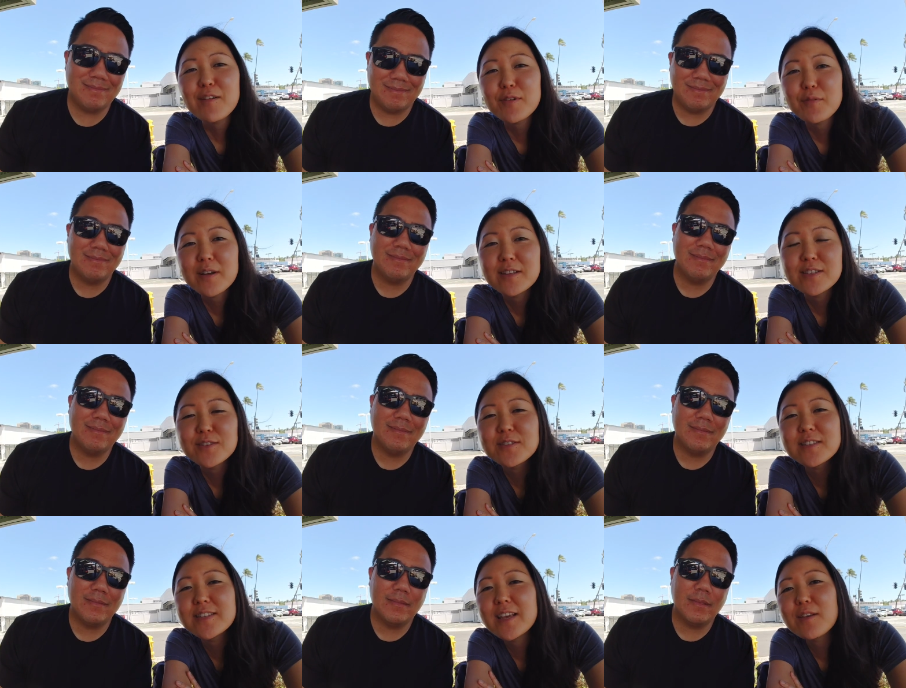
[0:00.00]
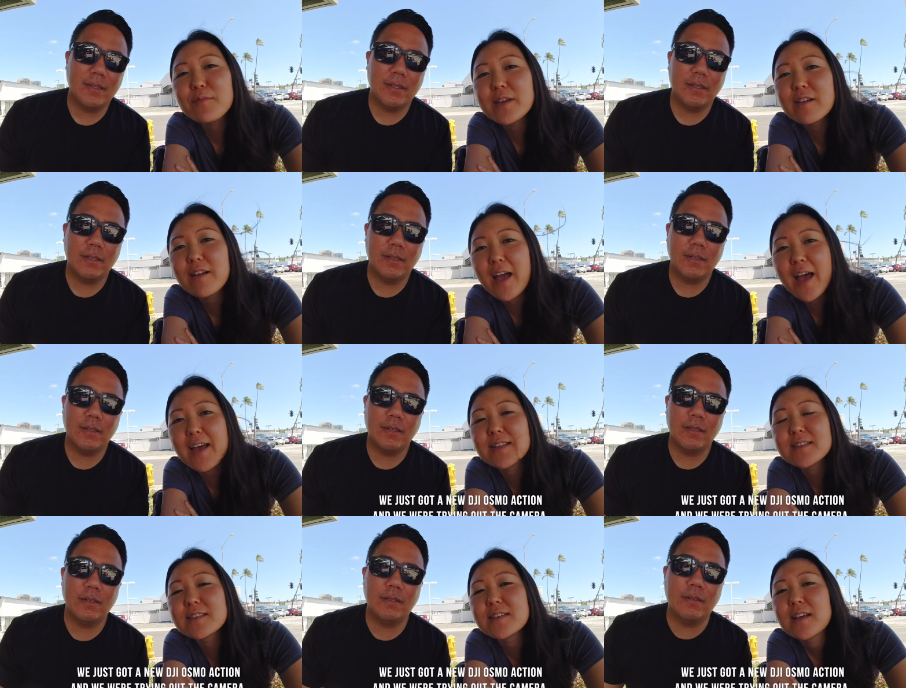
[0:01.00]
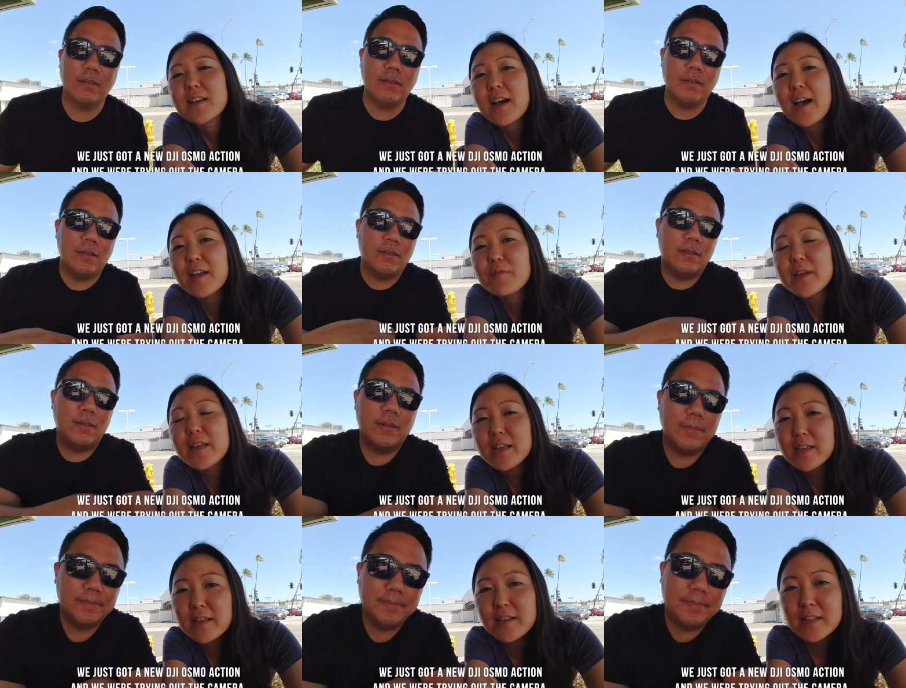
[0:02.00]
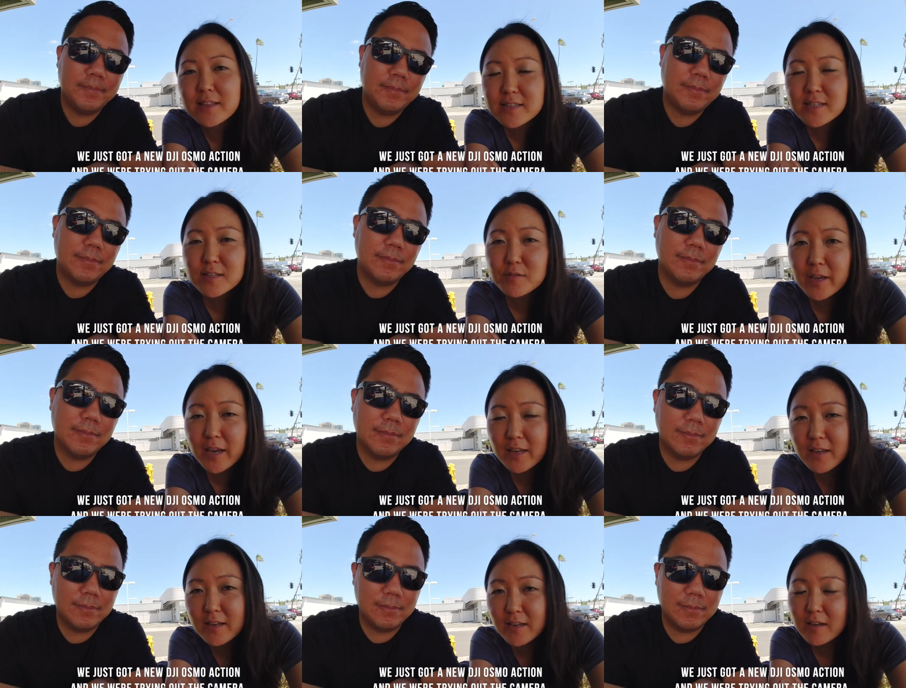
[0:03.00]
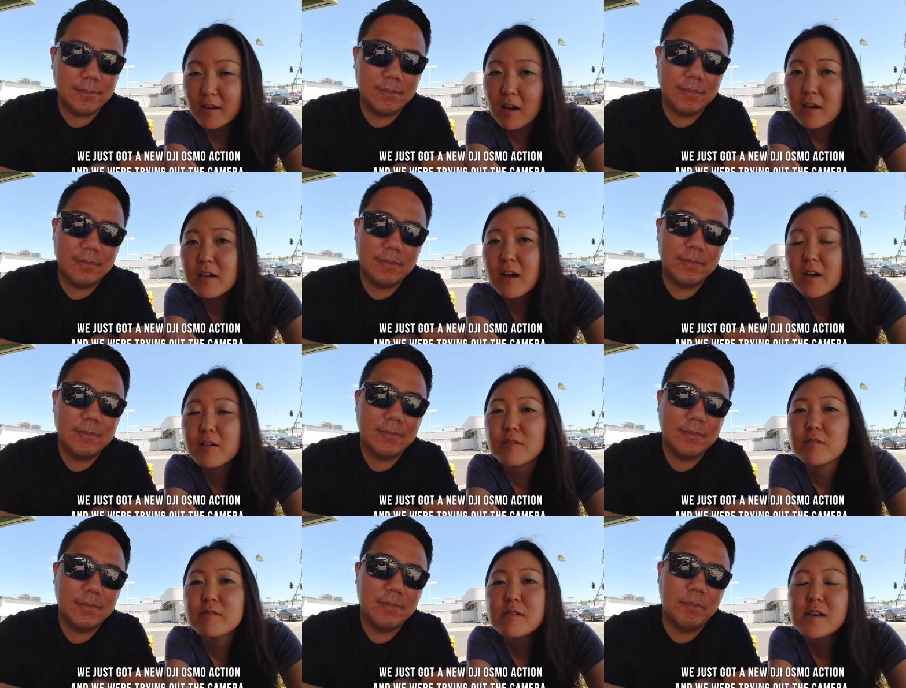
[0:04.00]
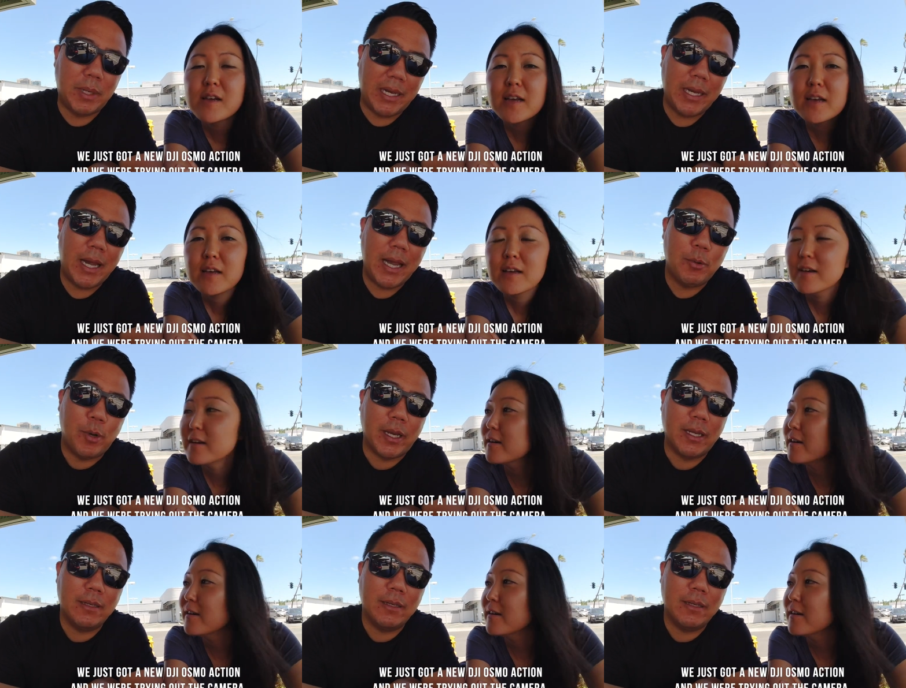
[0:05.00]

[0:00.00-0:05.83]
Speaker 1: everyone. So today we are at Highway Inn and this is located in Kaka'ako.
Speaker 2: By a highway.